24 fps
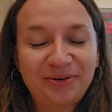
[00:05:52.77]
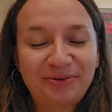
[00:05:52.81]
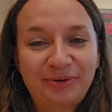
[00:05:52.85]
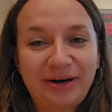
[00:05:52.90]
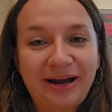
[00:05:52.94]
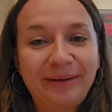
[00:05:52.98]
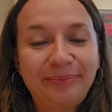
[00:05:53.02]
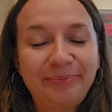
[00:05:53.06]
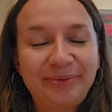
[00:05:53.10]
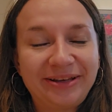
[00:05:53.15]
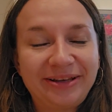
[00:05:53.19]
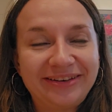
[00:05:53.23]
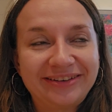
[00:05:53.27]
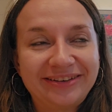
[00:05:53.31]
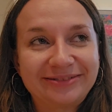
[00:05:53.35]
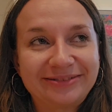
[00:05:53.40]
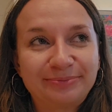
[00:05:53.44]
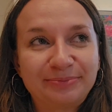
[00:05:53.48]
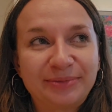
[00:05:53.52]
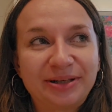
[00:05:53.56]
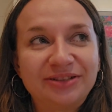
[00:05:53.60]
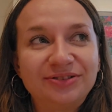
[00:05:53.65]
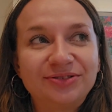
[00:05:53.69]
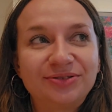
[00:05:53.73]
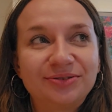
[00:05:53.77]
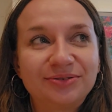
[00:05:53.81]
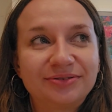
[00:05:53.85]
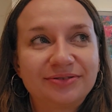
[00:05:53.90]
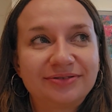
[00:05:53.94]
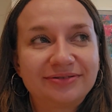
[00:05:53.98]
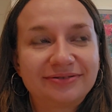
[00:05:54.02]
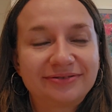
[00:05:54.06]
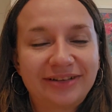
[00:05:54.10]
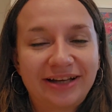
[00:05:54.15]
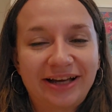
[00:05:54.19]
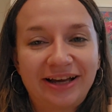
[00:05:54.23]
wrapping is meant
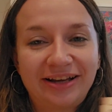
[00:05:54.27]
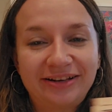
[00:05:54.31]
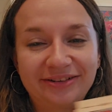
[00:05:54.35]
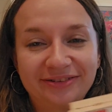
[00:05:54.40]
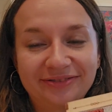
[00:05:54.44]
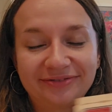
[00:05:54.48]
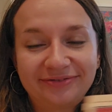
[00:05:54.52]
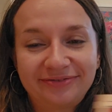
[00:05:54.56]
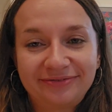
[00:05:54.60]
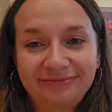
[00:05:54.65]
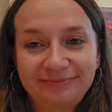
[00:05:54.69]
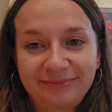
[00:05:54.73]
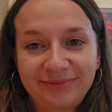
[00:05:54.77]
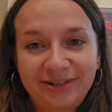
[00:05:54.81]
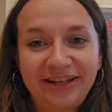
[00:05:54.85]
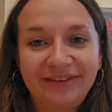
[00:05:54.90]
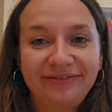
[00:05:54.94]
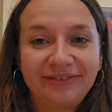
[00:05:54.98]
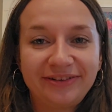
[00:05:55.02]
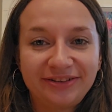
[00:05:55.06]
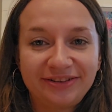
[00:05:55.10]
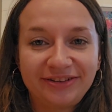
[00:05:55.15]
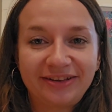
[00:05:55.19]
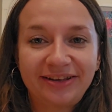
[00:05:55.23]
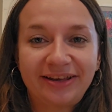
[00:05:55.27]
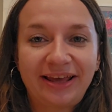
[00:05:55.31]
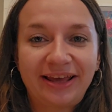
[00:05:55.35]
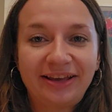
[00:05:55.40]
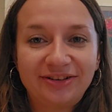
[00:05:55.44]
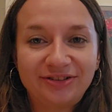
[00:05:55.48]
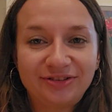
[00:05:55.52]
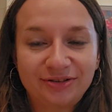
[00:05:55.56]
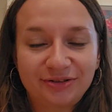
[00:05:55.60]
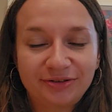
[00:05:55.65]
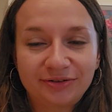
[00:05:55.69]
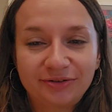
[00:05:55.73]
to kind of give
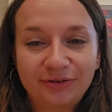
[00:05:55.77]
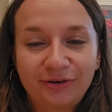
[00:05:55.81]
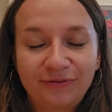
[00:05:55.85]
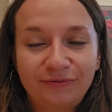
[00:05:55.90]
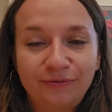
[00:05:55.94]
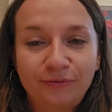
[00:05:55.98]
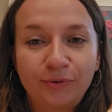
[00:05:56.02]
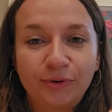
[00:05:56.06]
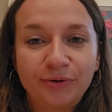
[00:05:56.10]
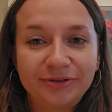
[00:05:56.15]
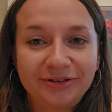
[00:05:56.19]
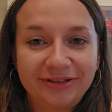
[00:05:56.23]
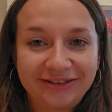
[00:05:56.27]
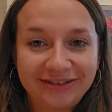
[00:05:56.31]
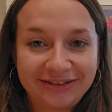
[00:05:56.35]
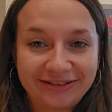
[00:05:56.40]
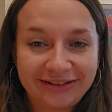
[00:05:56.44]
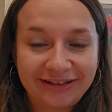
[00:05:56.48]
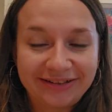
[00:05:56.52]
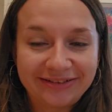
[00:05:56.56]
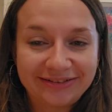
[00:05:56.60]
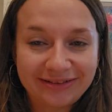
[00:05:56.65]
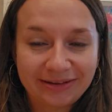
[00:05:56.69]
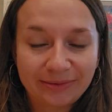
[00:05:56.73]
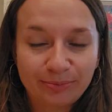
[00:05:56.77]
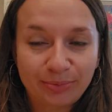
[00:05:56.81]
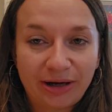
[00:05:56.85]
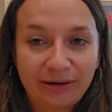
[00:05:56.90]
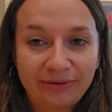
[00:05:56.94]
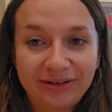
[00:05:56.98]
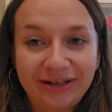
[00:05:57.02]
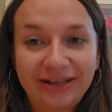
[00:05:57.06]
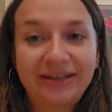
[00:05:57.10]
indication of what it is about.